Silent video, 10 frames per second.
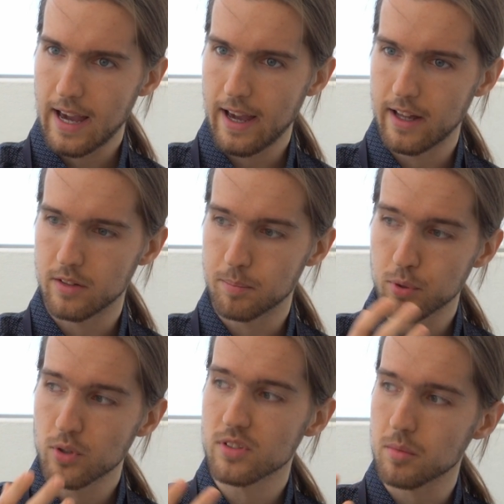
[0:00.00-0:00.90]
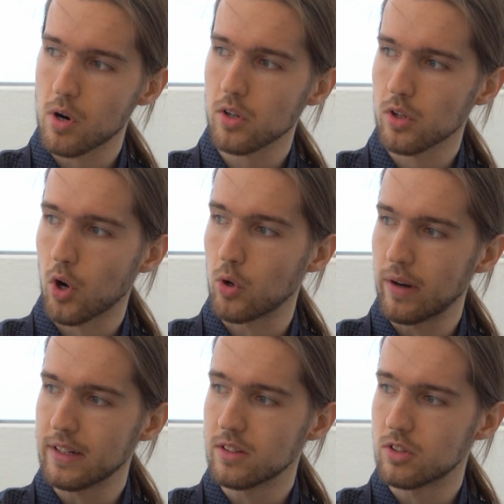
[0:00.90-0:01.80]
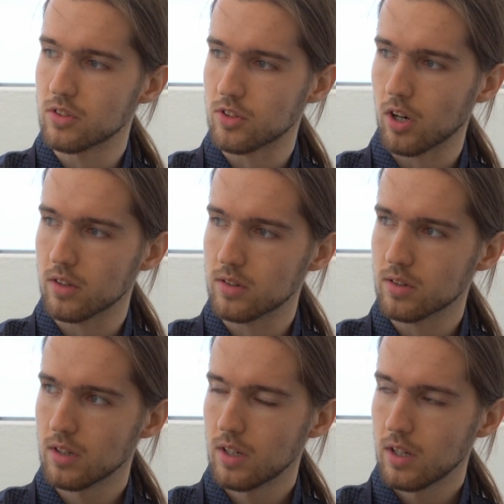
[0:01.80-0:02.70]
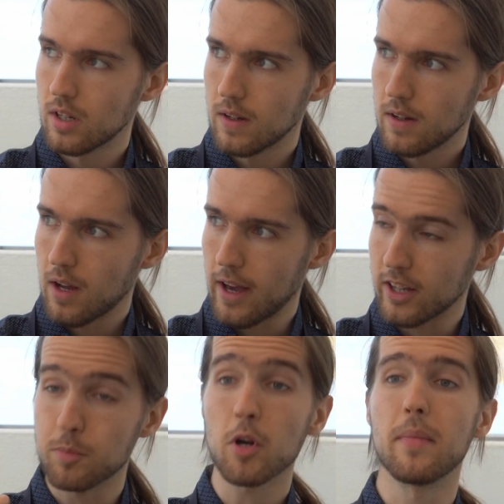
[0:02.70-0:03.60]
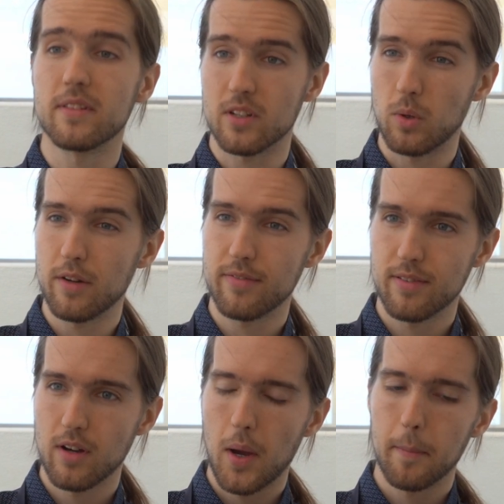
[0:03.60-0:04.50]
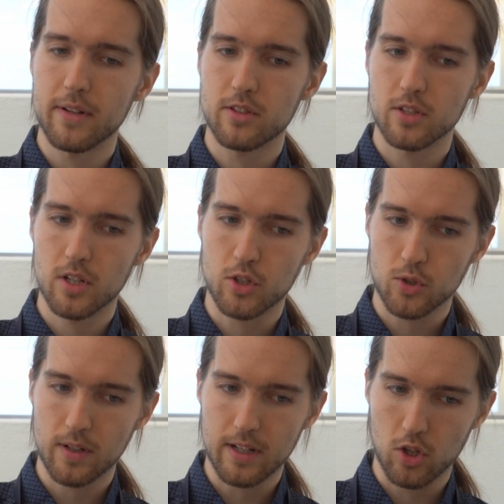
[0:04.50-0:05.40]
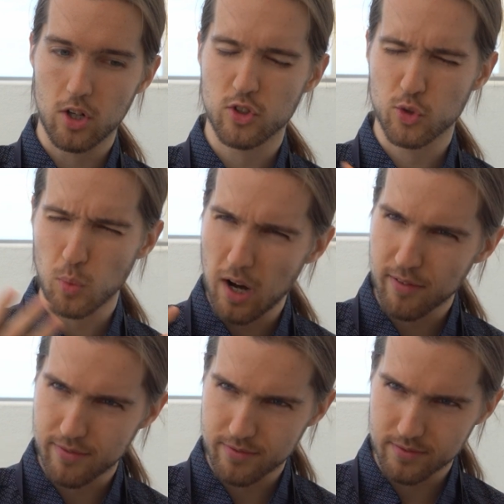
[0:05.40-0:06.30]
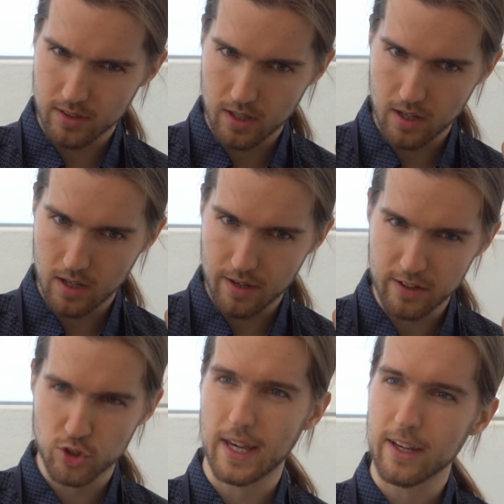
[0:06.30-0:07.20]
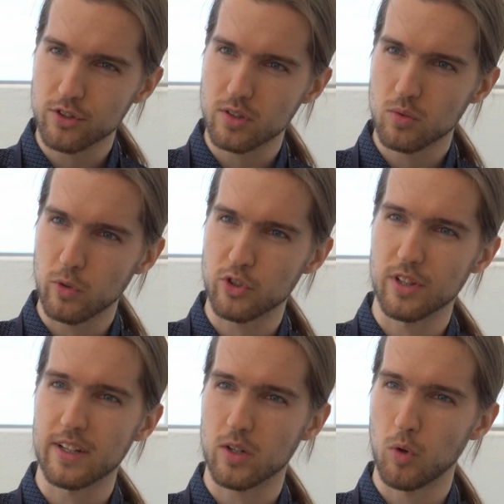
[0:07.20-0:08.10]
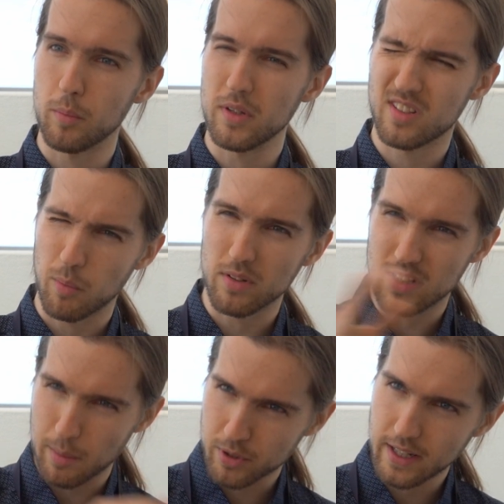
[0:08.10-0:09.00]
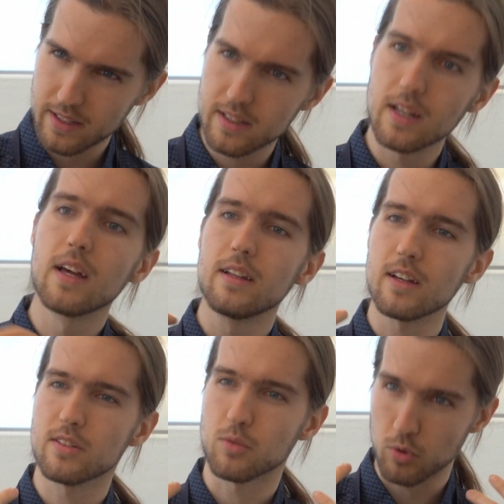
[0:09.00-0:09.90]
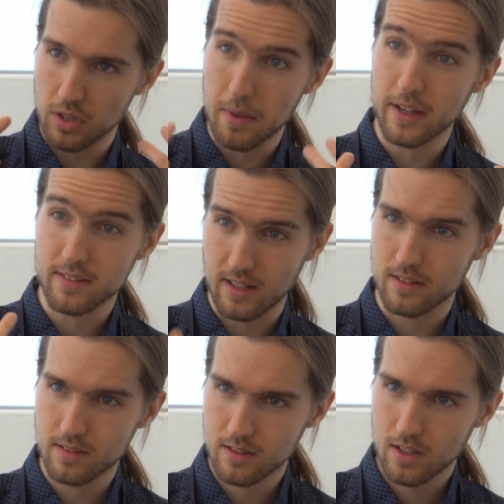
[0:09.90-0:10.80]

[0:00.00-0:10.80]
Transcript: And Plutus and Marlowe are ready to start experimenting with, but to create a large swath of education, which later will be somewhat deprecated, doesn't really make sense.